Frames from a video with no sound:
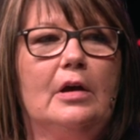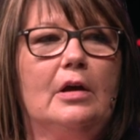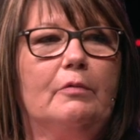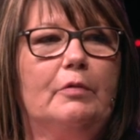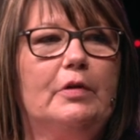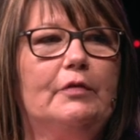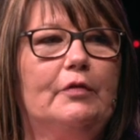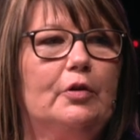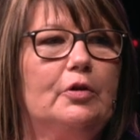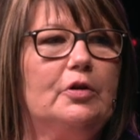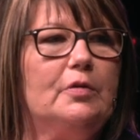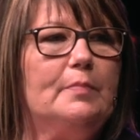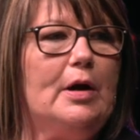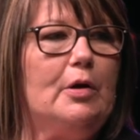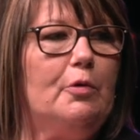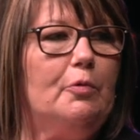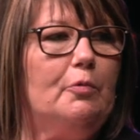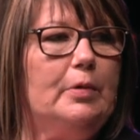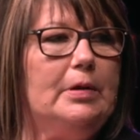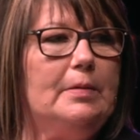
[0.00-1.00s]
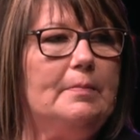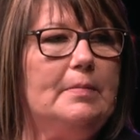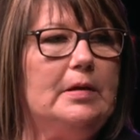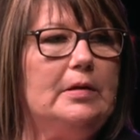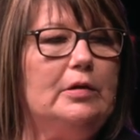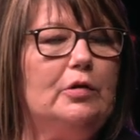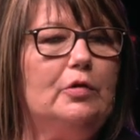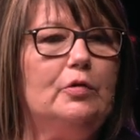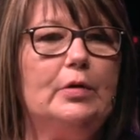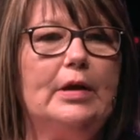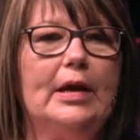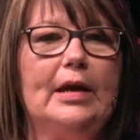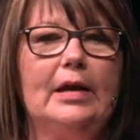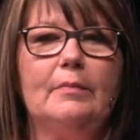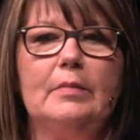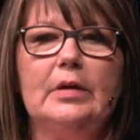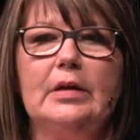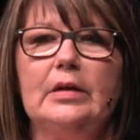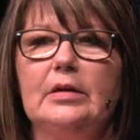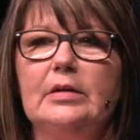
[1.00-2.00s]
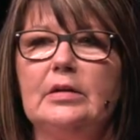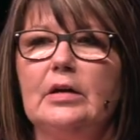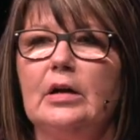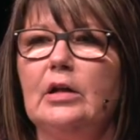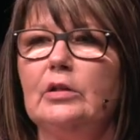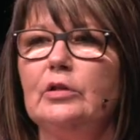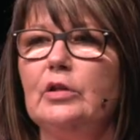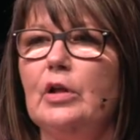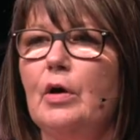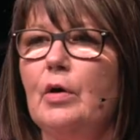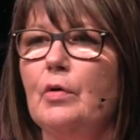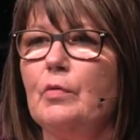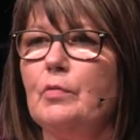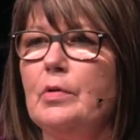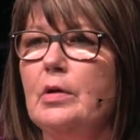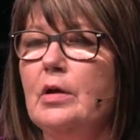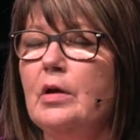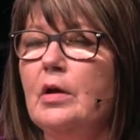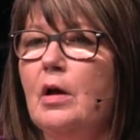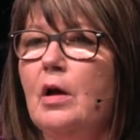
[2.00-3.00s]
We've heard about women who came in alone